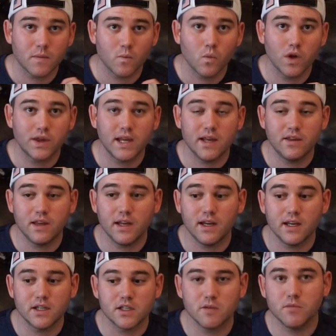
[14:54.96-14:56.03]
what they
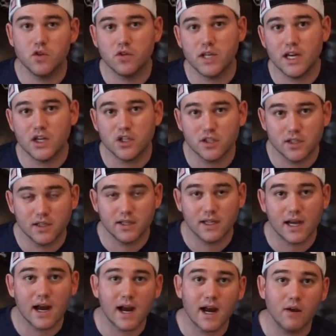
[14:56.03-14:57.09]
think is a mutation in
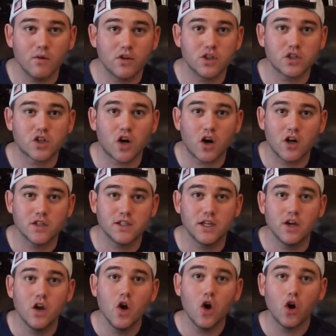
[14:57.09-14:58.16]
the eye, which is
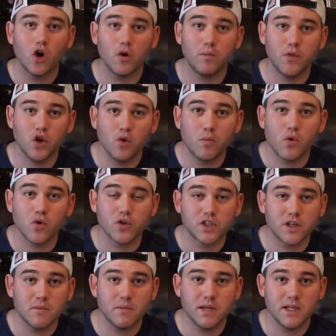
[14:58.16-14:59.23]
causing her pupils
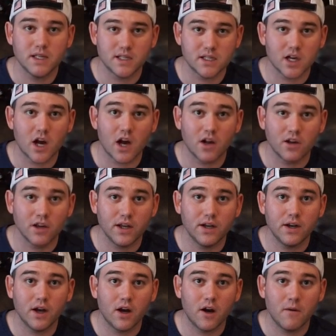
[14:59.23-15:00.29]
to be
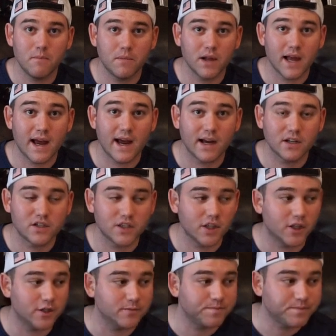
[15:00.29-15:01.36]
solid black.
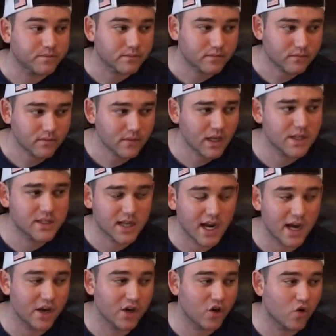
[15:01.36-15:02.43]
So it's
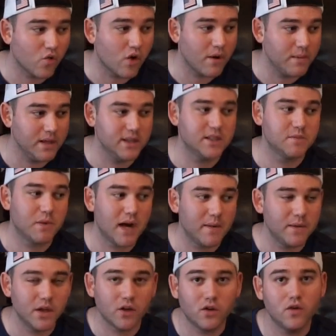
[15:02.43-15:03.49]
kind of cool. I mean, this is
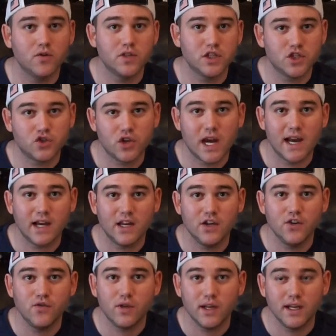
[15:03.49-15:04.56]
probably the closest dragon
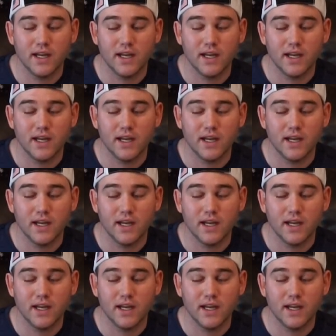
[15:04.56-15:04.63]
you can